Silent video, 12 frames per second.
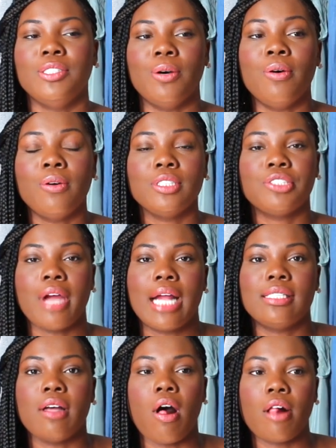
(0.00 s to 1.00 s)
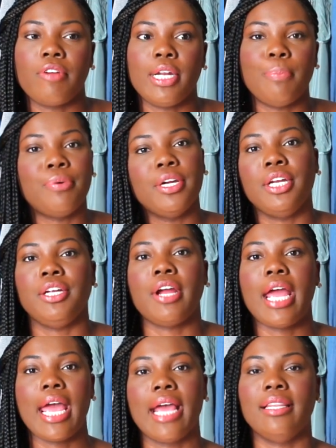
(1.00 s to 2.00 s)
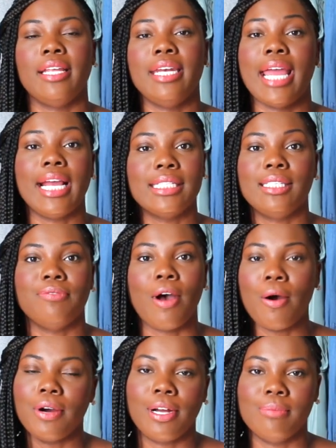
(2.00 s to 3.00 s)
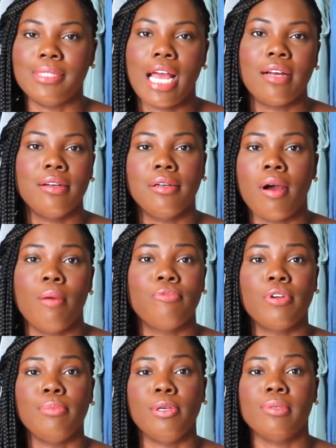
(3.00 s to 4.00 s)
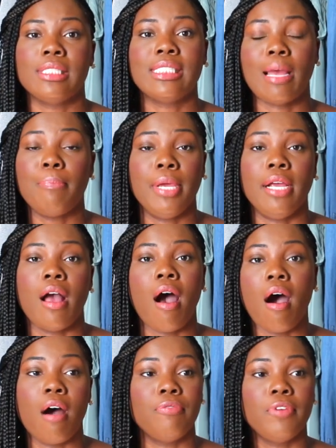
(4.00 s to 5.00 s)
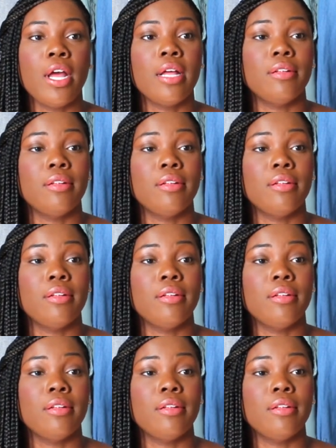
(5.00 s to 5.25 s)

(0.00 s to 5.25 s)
Don't try to already put in your head the negative outcome that could come from you stepping off,